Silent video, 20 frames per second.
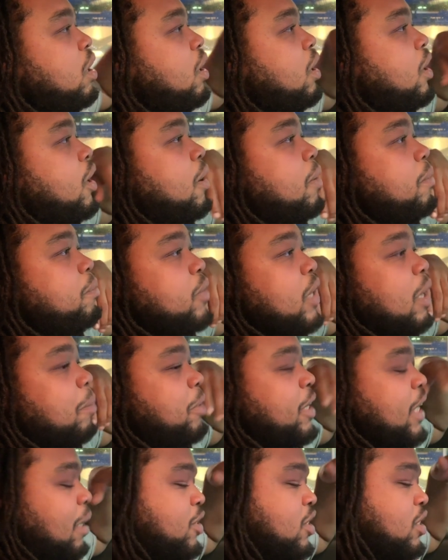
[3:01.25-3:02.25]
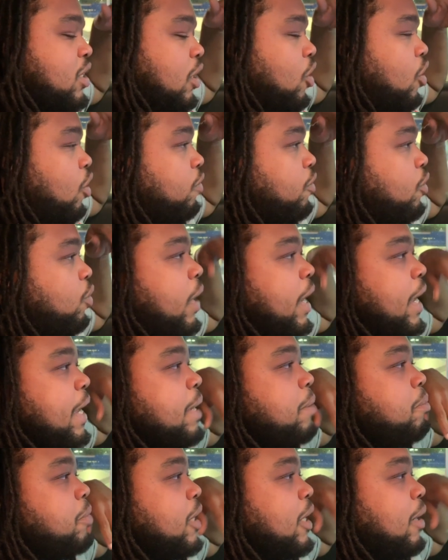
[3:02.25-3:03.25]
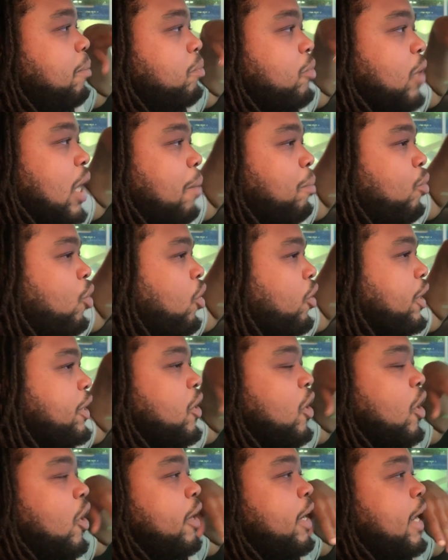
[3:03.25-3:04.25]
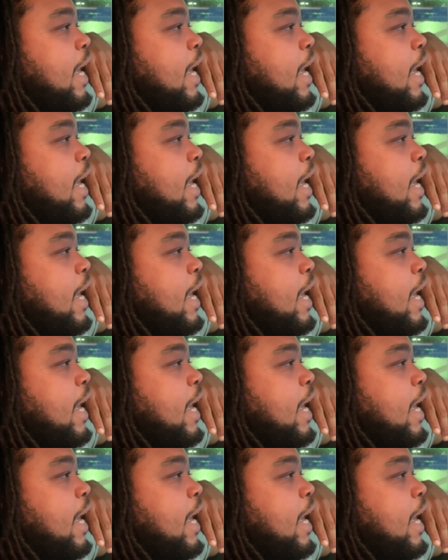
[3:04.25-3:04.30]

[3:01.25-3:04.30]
Um, I mean, I'm still overweight, but I'm I'm working on